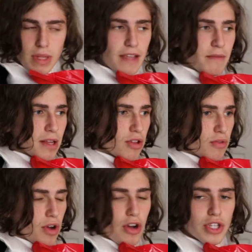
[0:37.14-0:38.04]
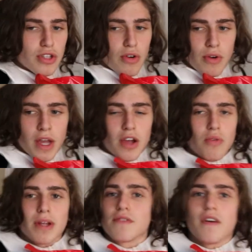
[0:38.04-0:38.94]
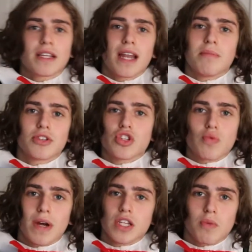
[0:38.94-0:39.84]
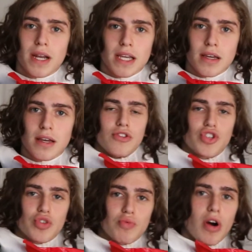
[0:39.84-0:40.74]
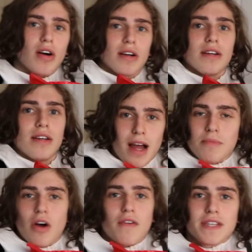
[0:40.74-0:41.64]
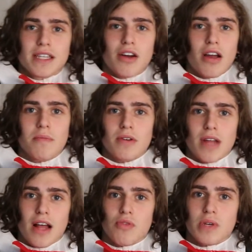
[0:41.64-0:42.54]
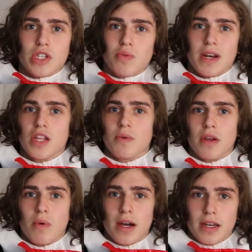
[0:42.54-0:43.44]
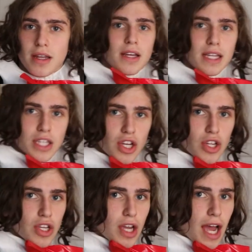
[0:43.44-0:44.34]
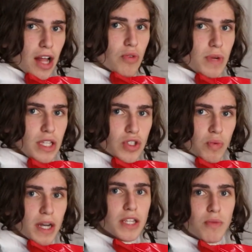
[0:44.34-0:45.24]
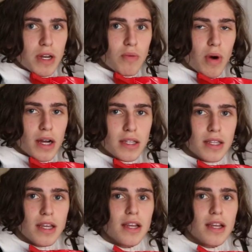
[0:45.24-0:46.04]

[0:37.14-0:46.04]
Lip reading: leave me alone. Also, when the fuck did I mention 2020? You're just wrong. I'm obviously talking about Halloween 2021. It's Halloween 2021.